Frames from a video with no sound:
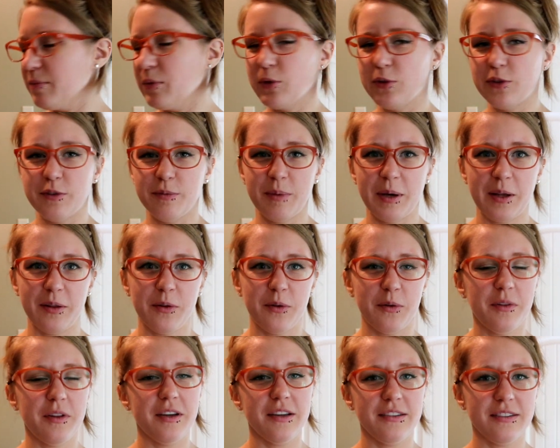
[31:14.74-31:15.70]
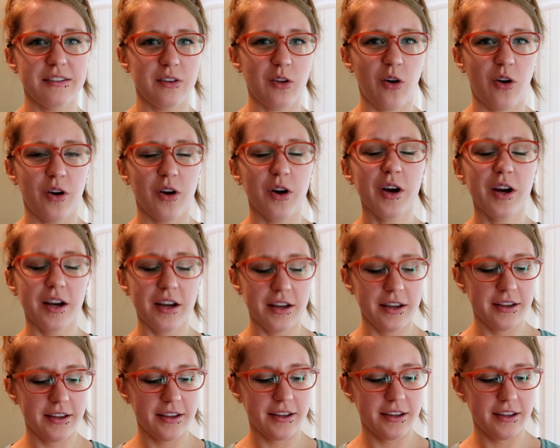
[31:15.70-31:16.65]
Most of my clothing is dark
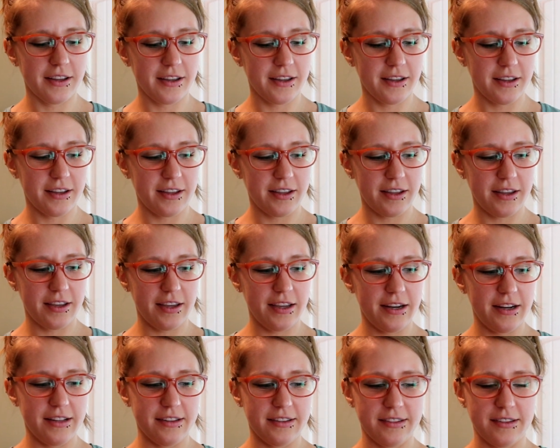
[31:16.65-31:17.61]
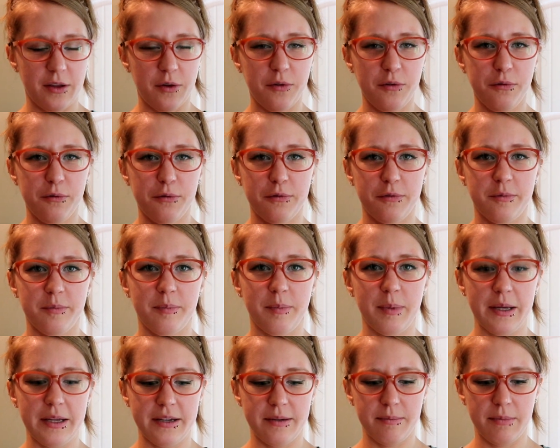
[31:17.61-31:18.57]
in itself,
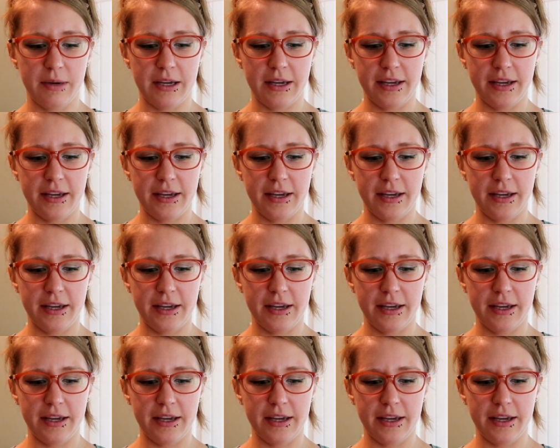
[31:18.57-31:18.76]
but